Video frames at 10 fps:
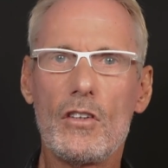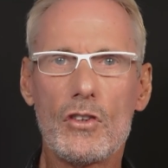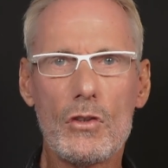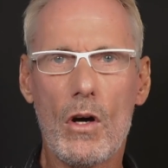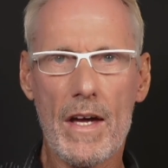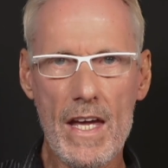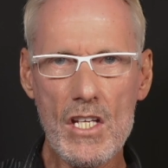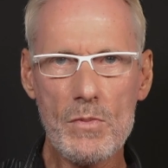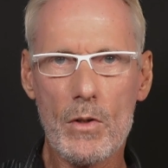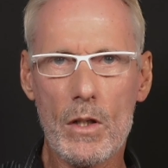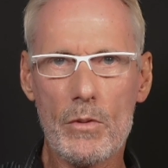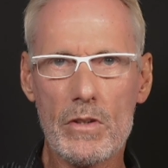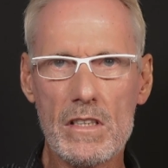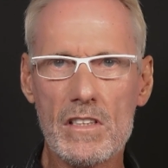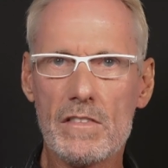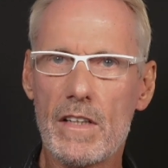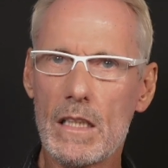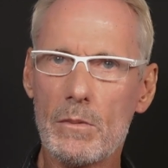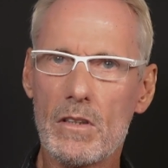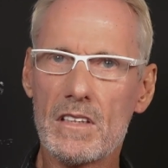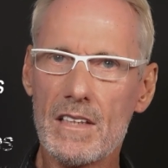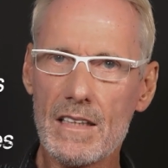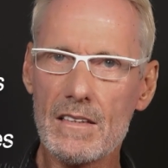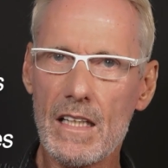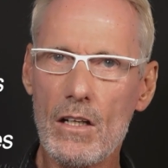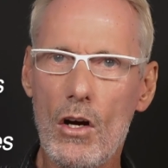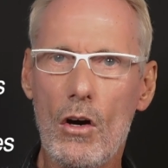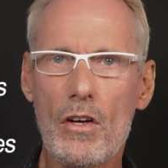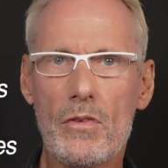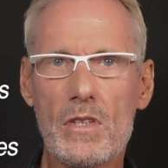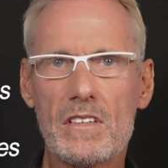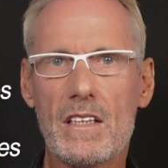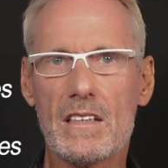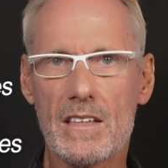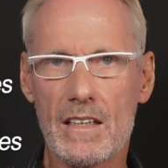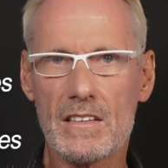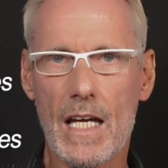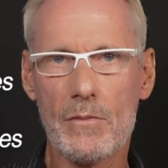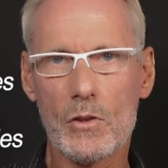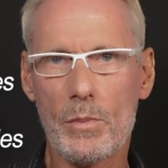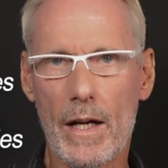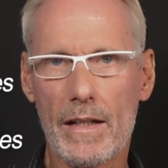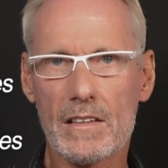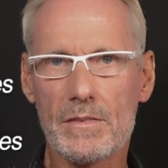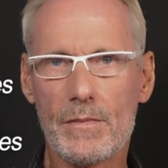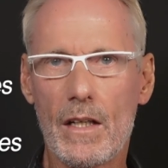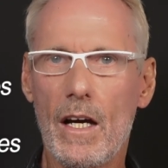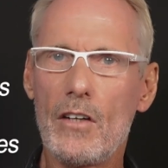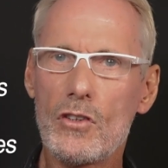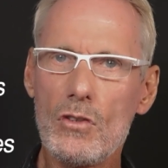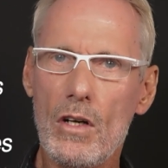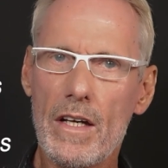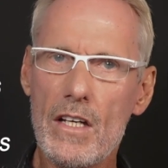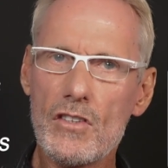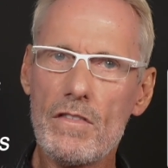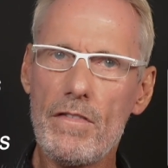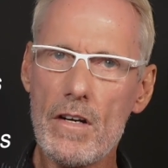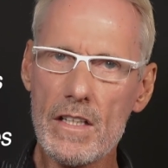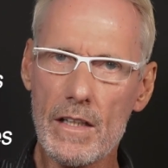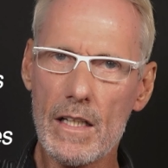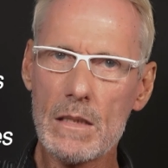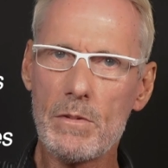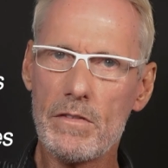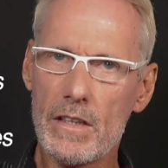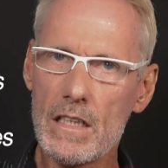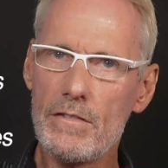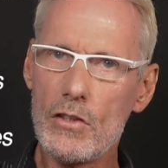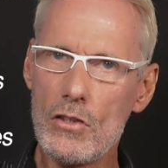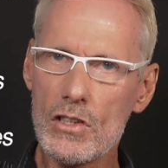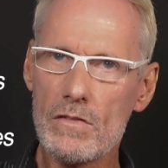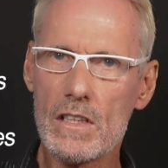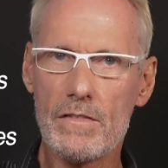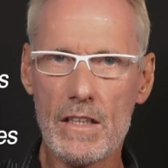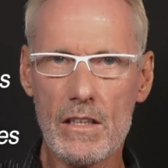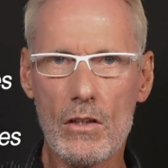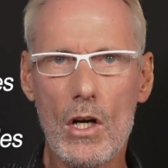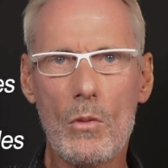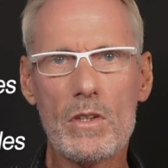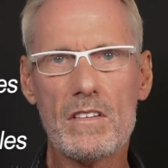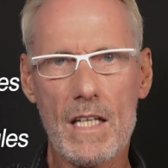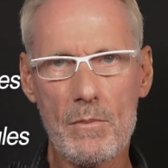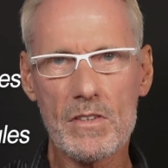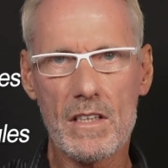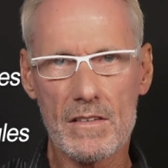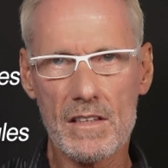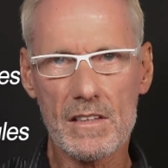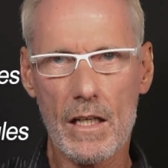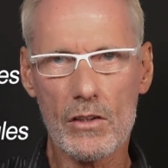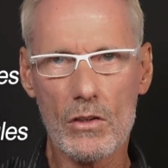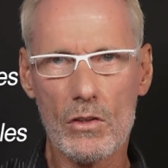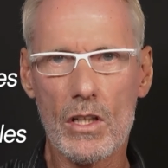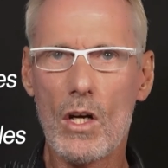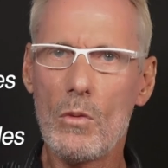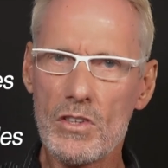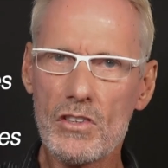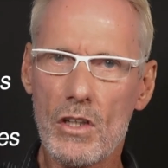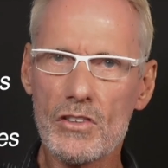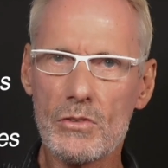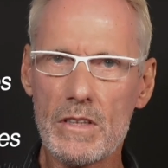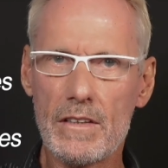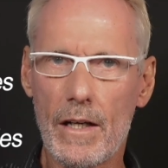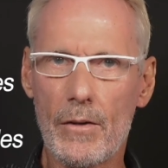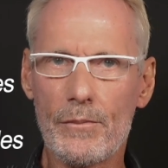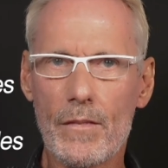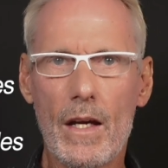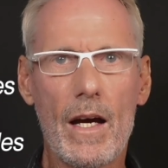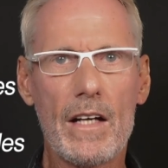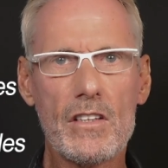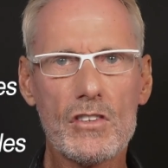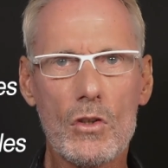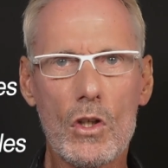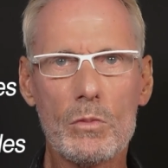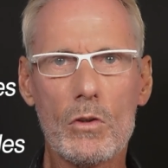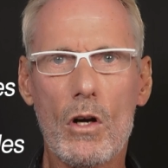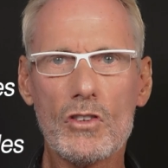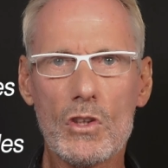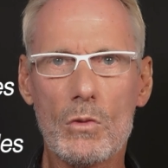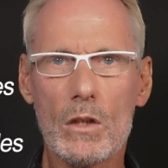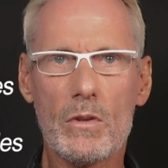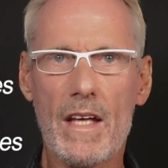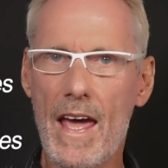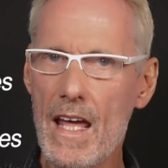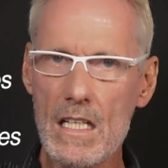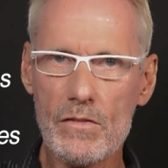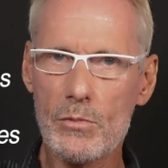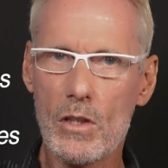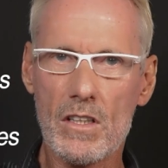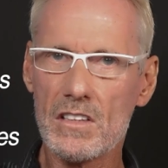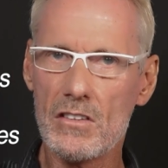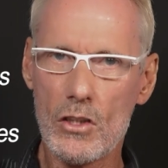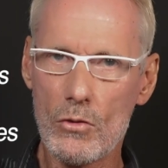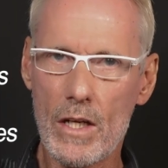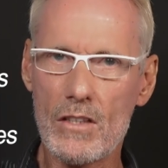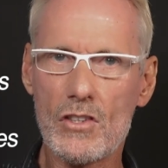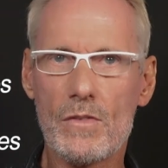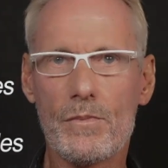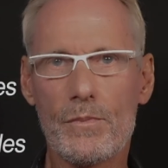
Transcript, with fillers: Do Not Age berberine is available in sixty or three sixty-six capsule packs, and Do Not Age have very kindly provided viewers of this video with a ten percent discount code, which is on screen now, and this code will also work with any of the products in their range.